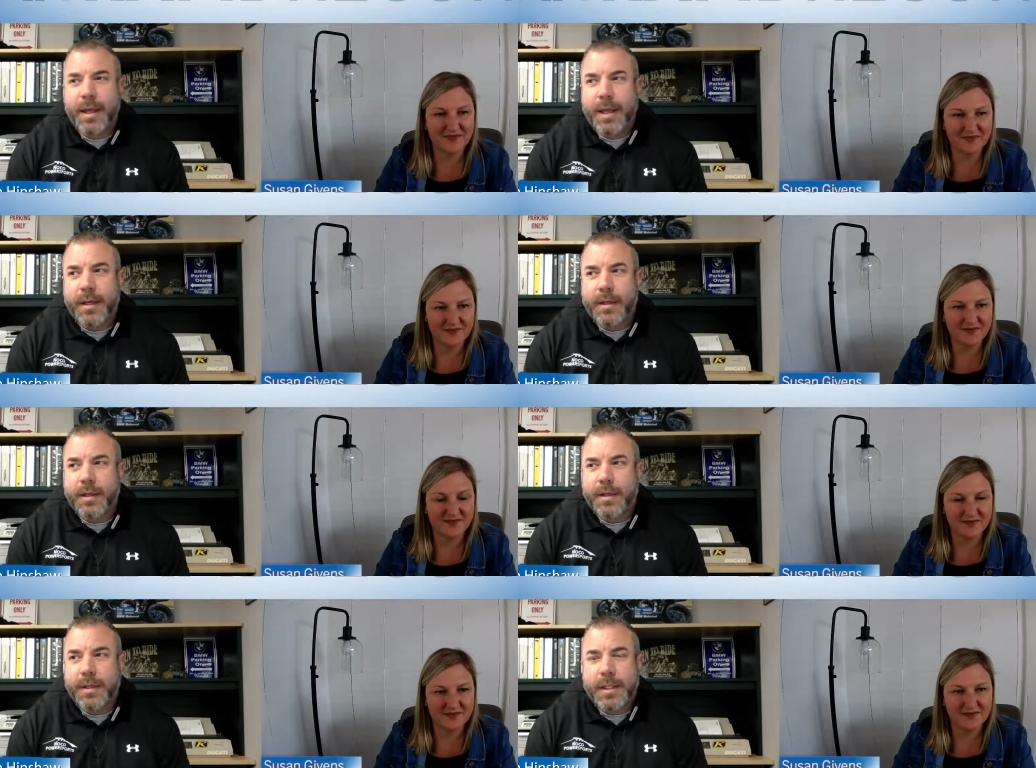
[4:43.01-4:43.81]
Speaker 1: And
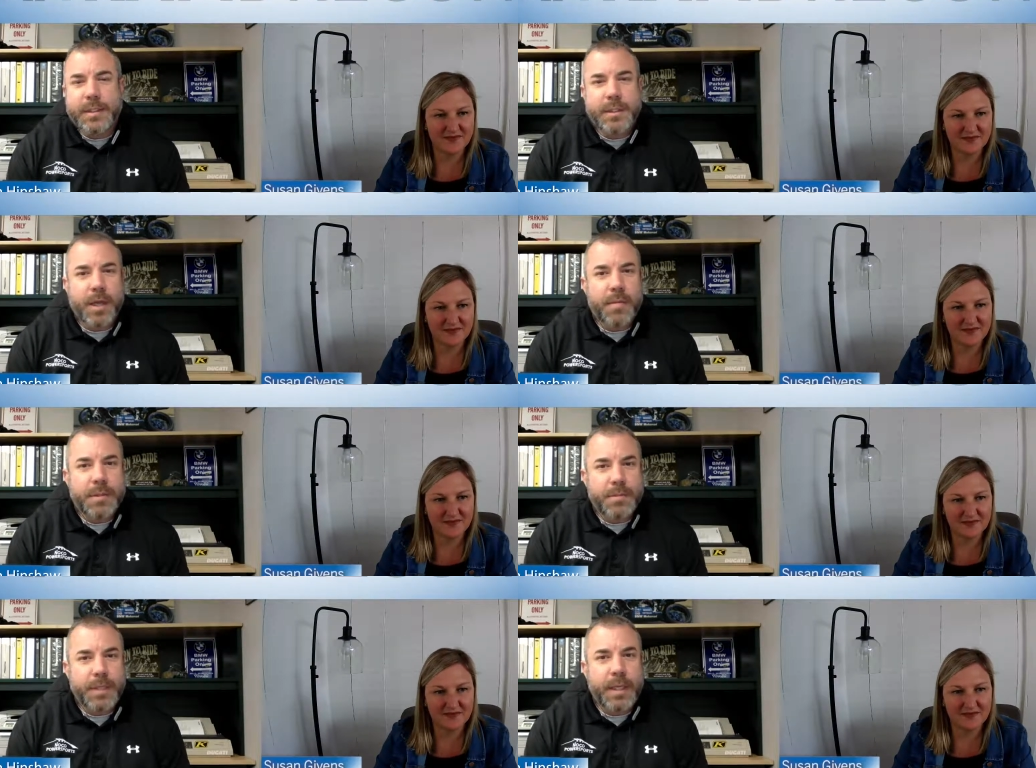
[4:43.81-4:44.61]
this job
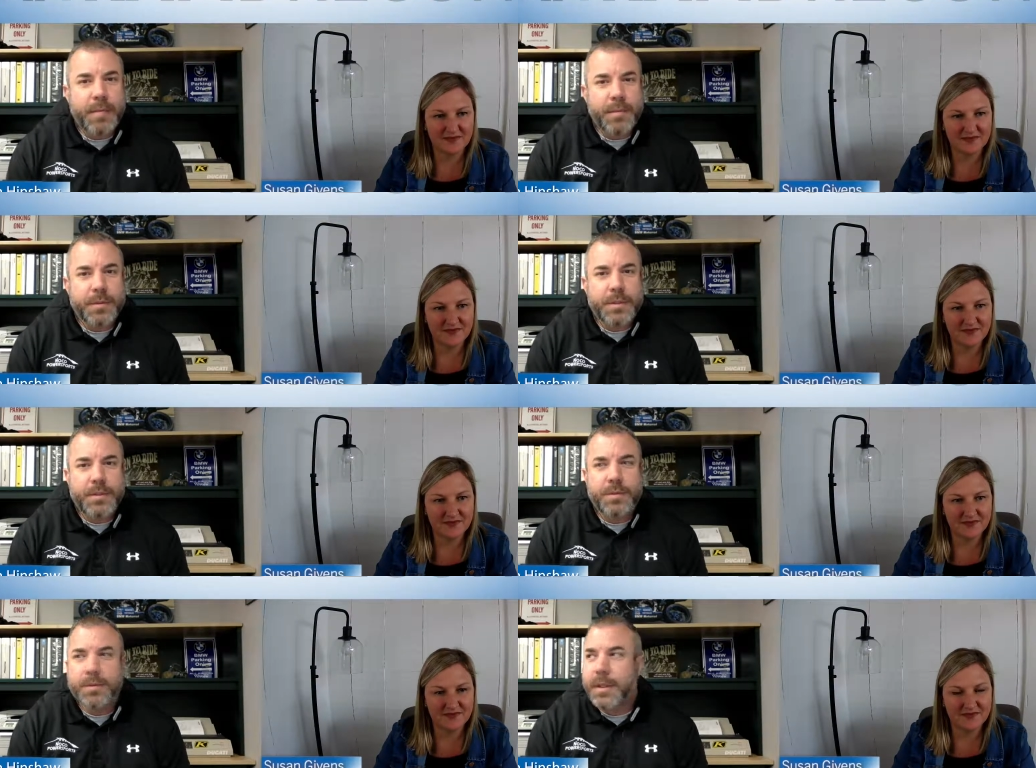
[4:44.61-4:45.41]
has been able
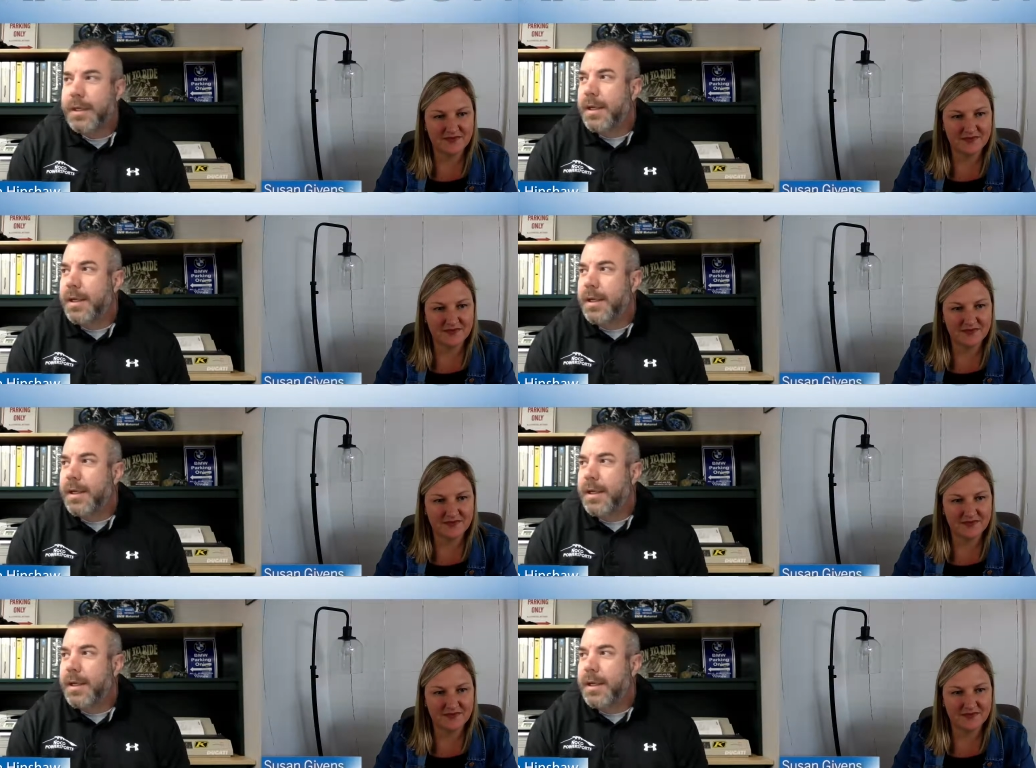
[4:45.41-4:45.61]
to